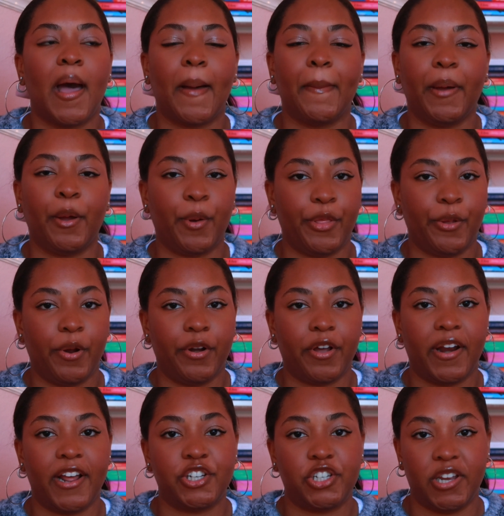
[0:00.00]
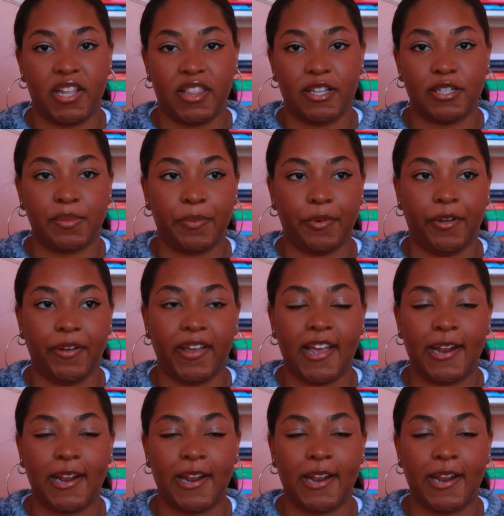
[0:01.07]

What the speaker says: about whether or not I should get this book,